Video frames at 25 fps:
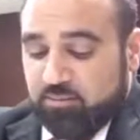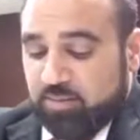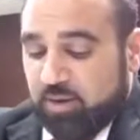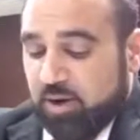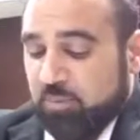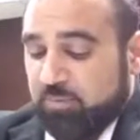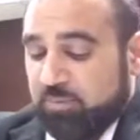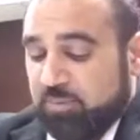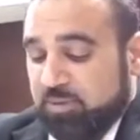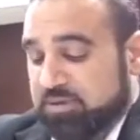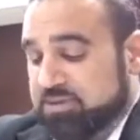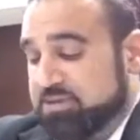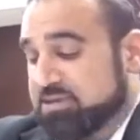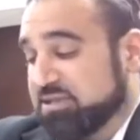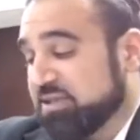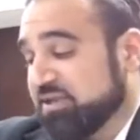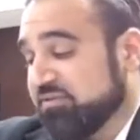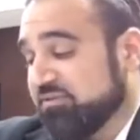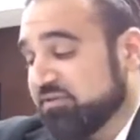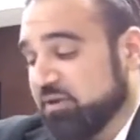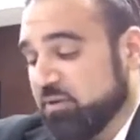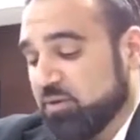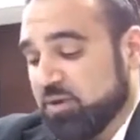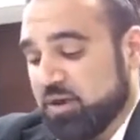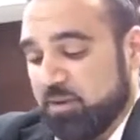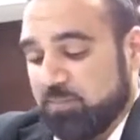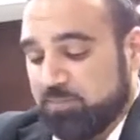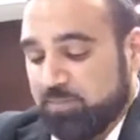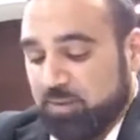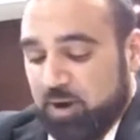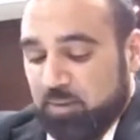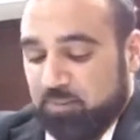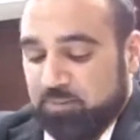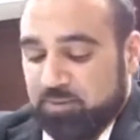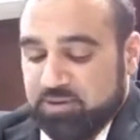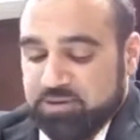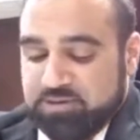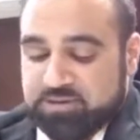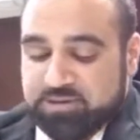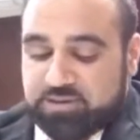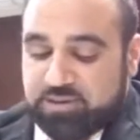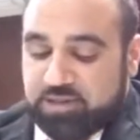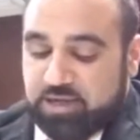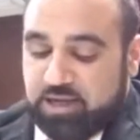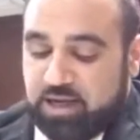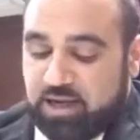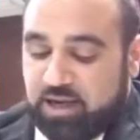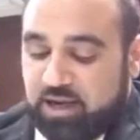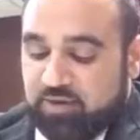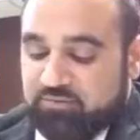Purpose, living with a purpose.
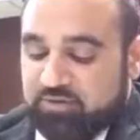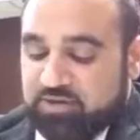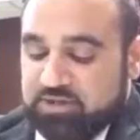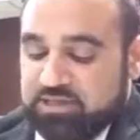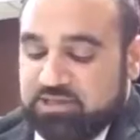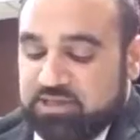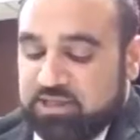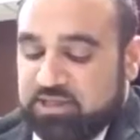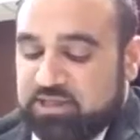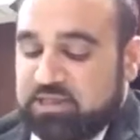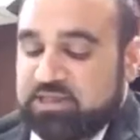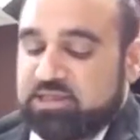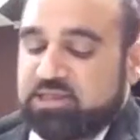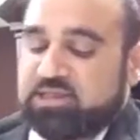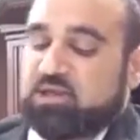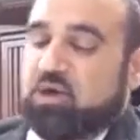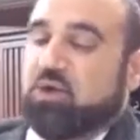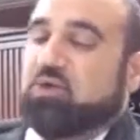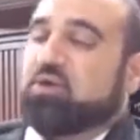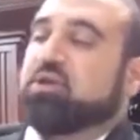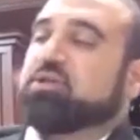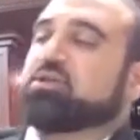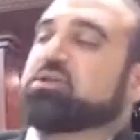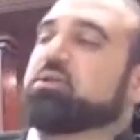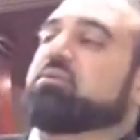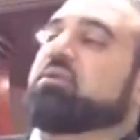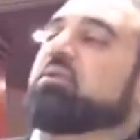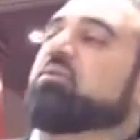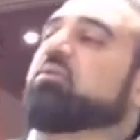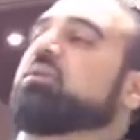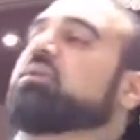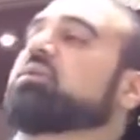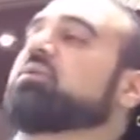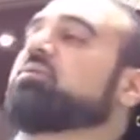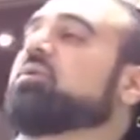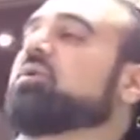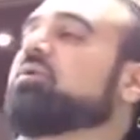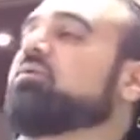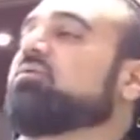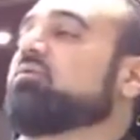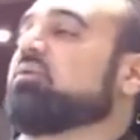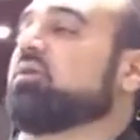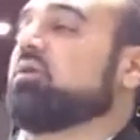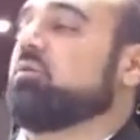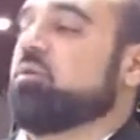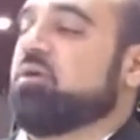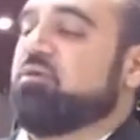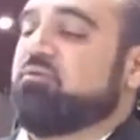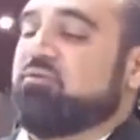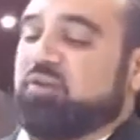Obviously, this is already something
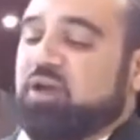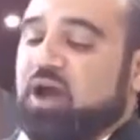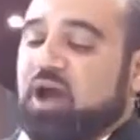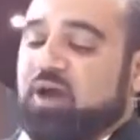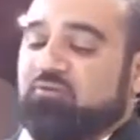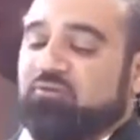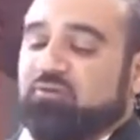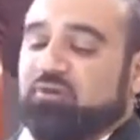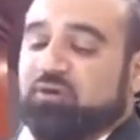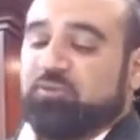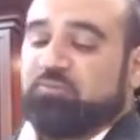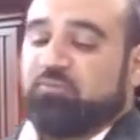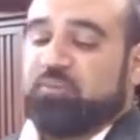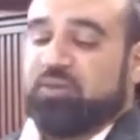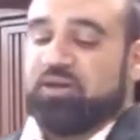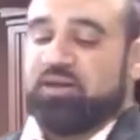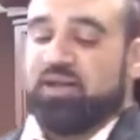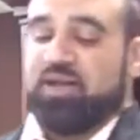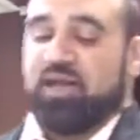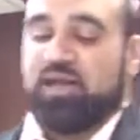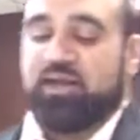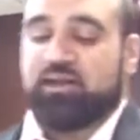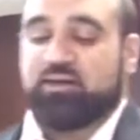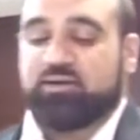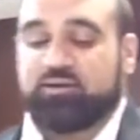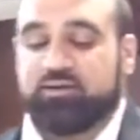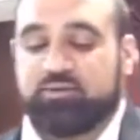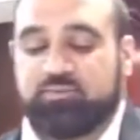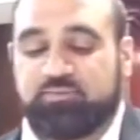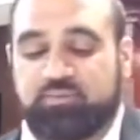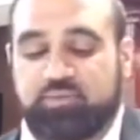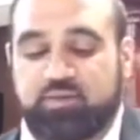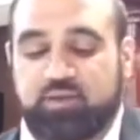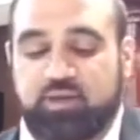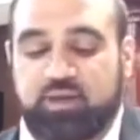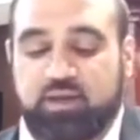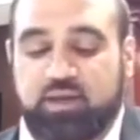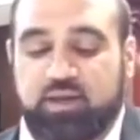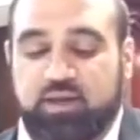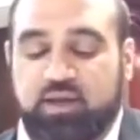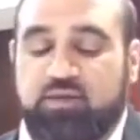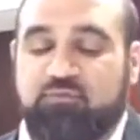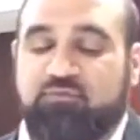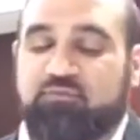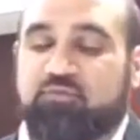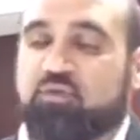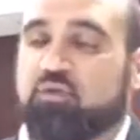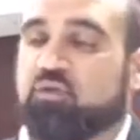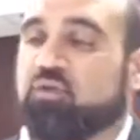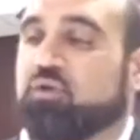we've covered, but again,
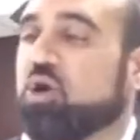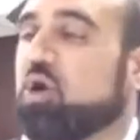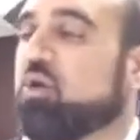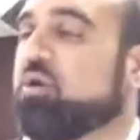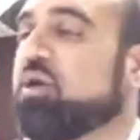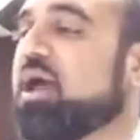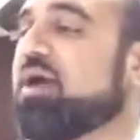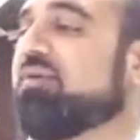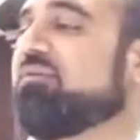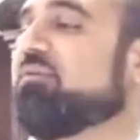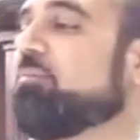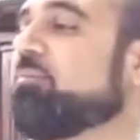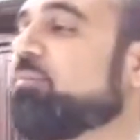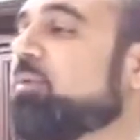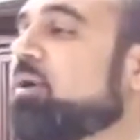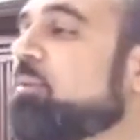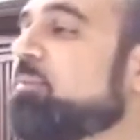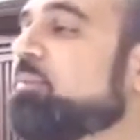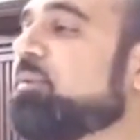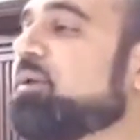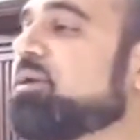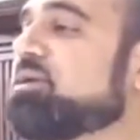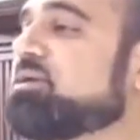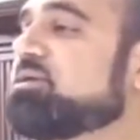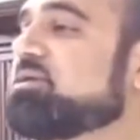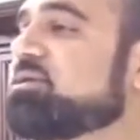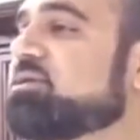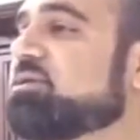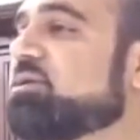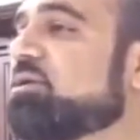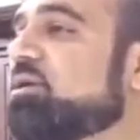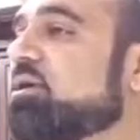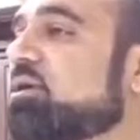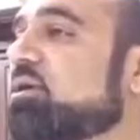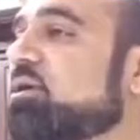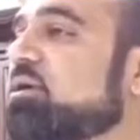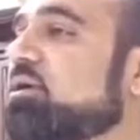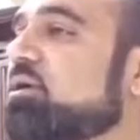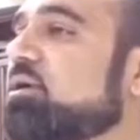if you don't have a purpose,